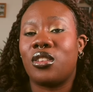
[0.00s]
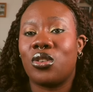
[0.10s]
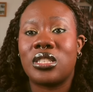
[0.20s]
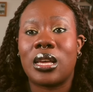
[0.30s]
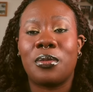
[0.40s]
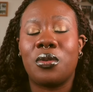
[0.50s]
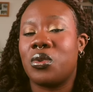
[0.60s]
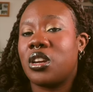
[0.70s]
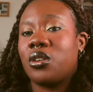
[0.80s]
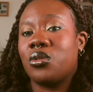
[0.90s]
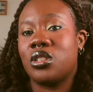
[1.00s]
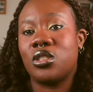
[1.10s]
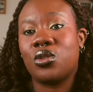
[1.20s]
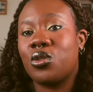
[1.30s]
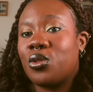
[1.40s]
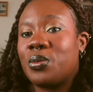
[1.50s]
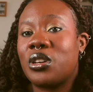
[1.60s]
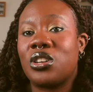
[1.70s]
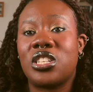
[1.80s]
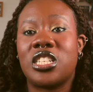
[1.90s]
daughter being ridiculed in school
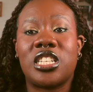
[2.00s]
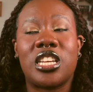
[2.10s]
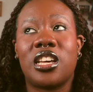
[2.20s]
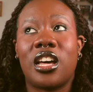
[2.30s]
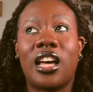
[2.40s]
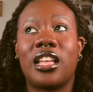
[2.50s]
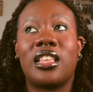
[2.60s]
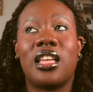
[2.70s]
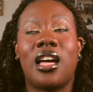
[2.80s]
because she had